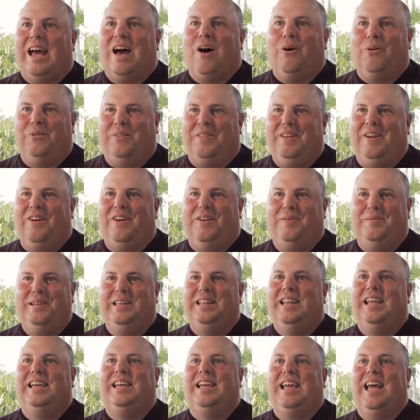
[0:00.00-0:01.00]
out there. I
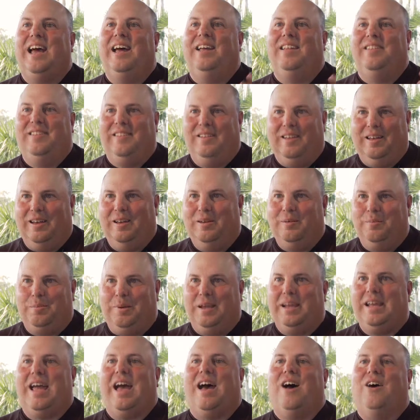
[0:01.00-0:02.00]
mean, they get the
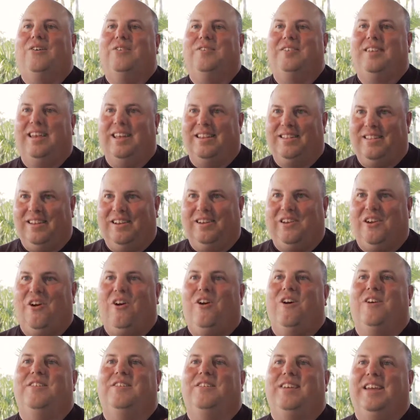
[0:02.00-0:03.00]
big house, get the
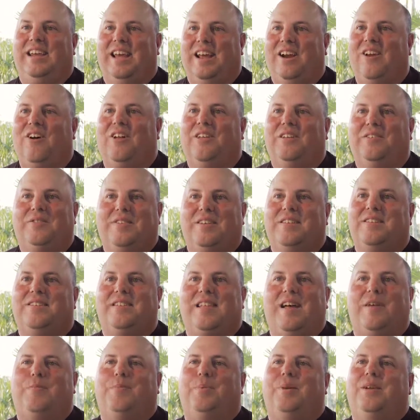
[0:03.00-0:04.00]
cars, get all of this
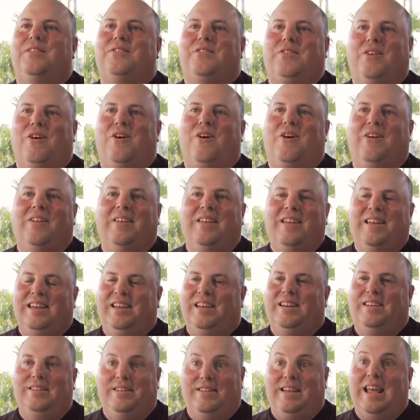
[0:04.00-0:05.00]
stuff, but it's all
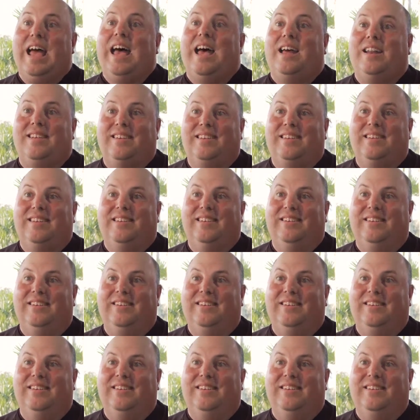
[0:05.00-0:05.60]
debt.